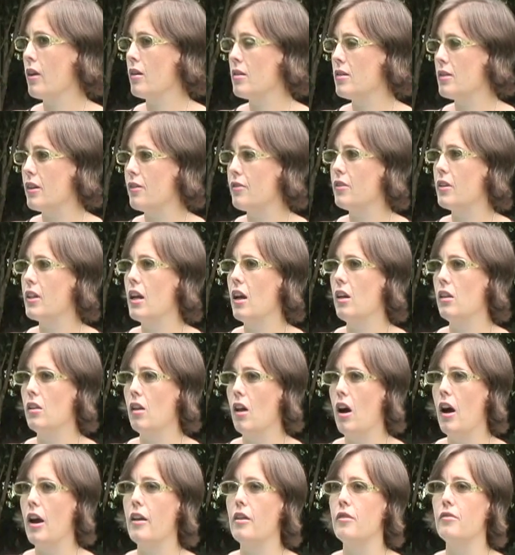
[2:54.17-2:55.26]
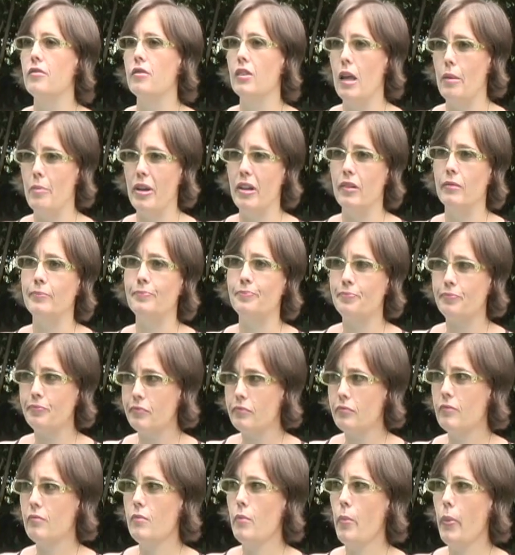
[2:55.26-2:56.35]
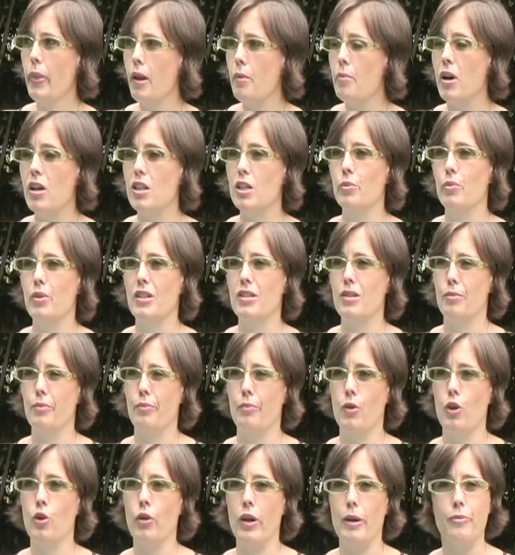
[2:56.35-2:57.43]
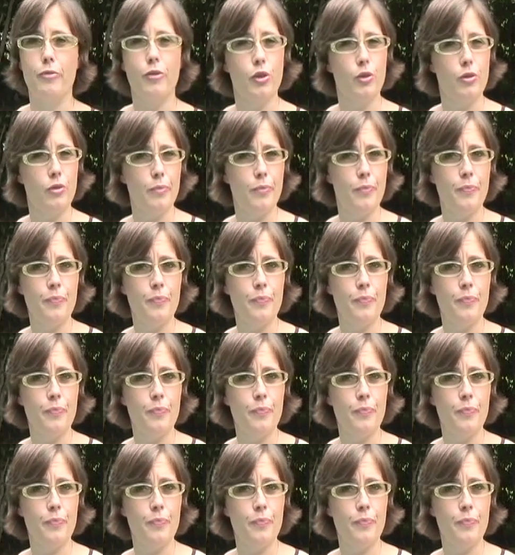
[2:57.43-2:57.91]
Definitely a lot of lemon, possibly some grapefruit.